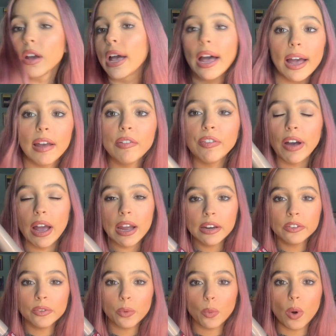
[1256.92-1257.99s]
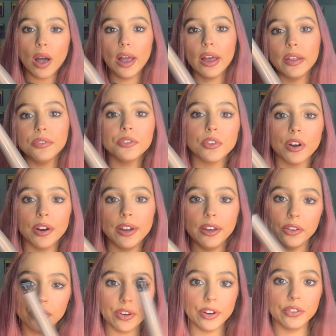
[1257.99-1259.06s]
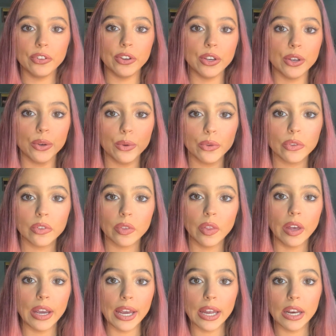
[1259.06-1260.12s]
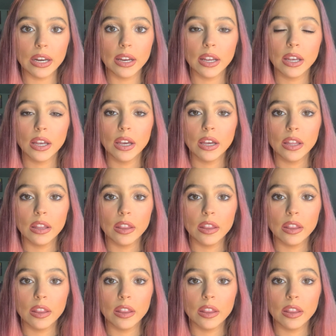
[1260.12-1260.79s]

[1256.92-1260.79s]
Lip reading: I find wands are easier to use than